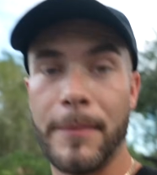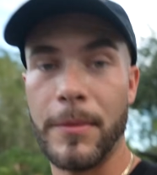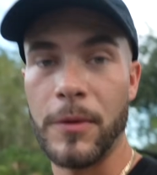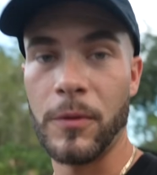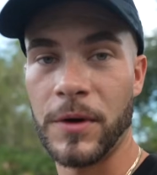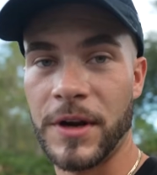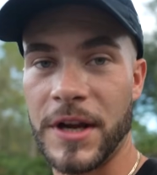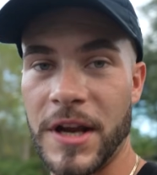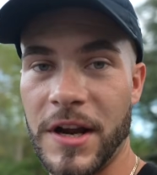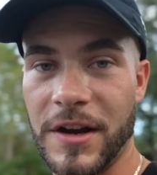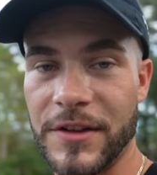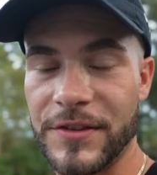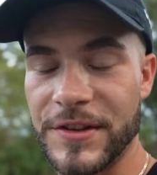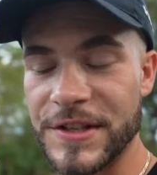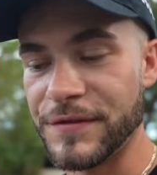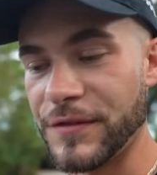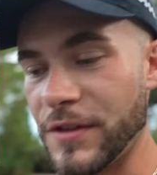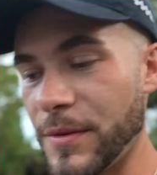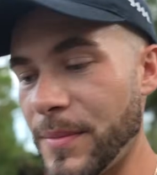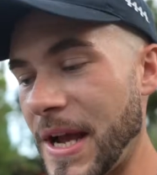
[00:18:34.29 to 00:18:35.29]
been working on this
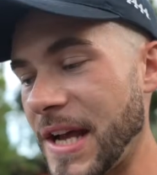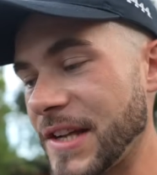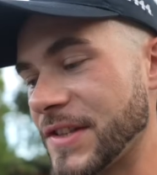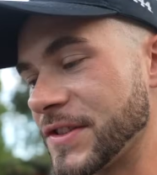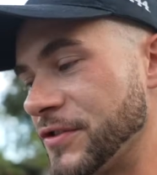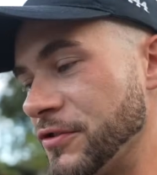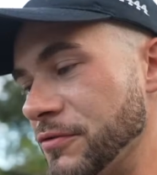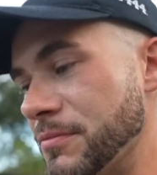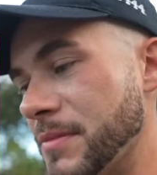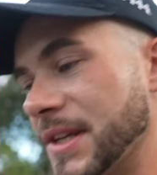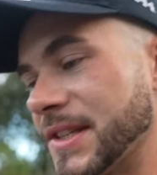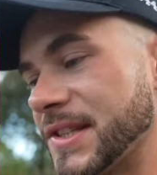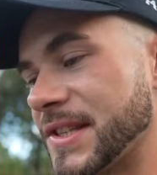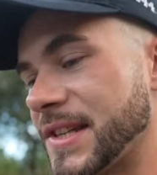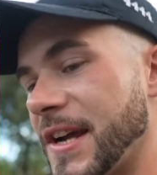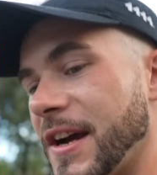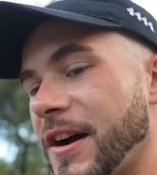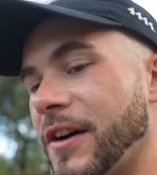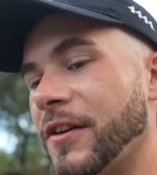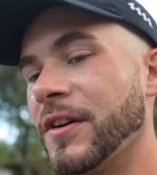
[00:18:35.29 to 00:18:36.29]
for the past 2 months
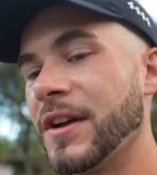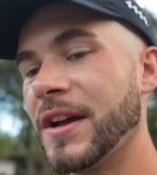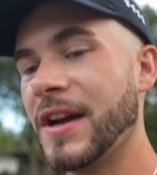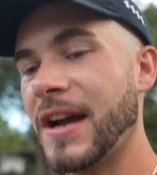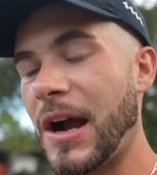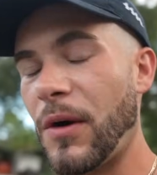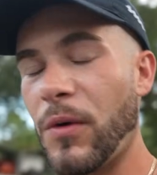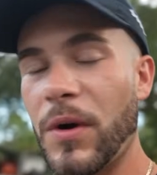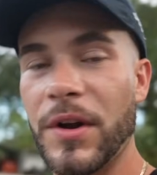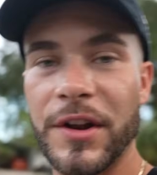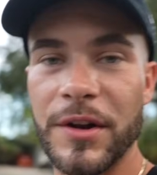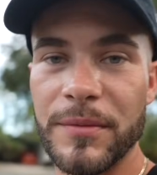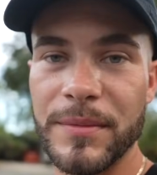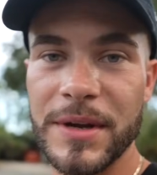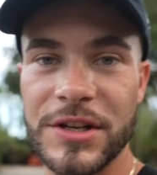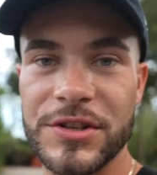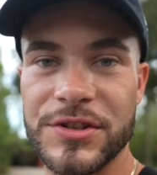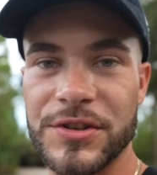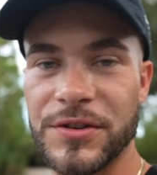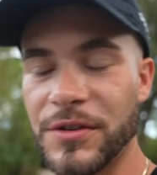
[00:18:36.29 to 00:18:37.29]
now. I wanted to
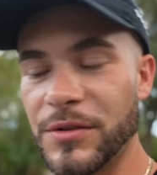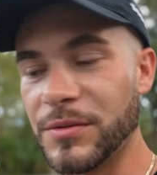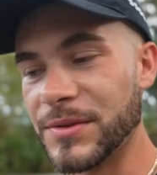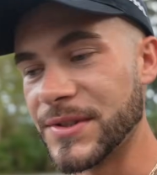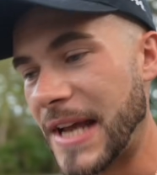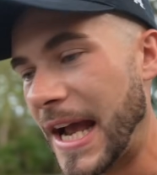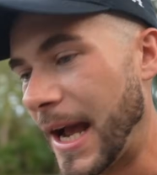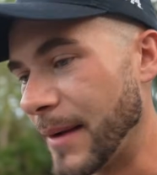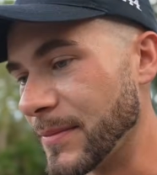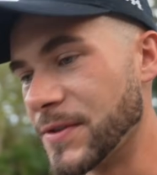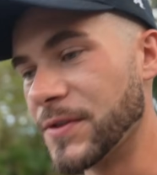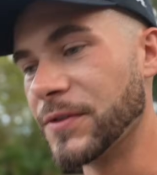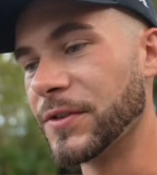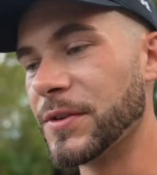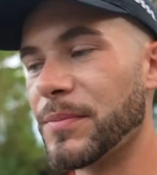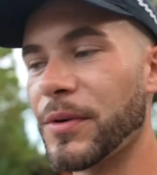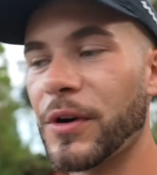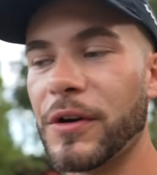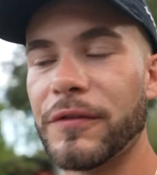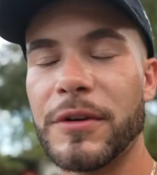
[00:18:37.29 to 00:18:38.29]
make sure it was absolutely
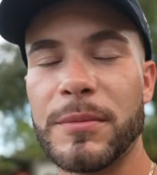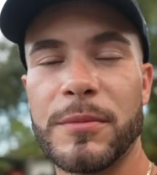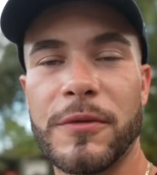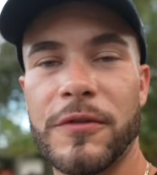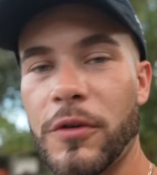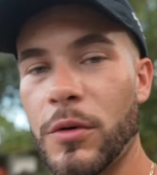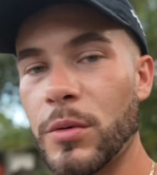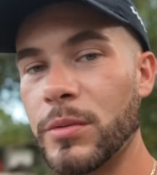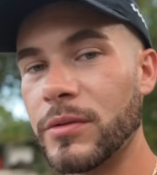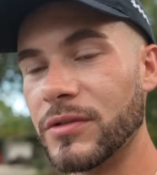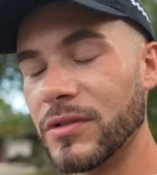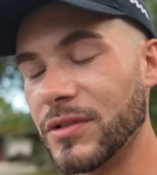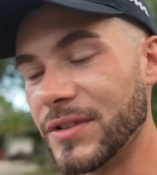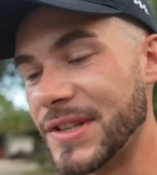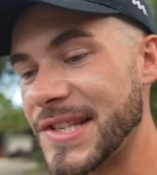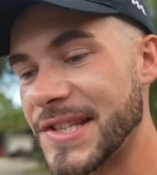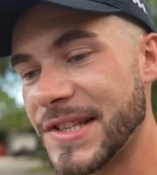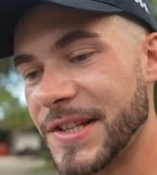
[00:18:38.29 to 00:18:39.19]
perfect before we released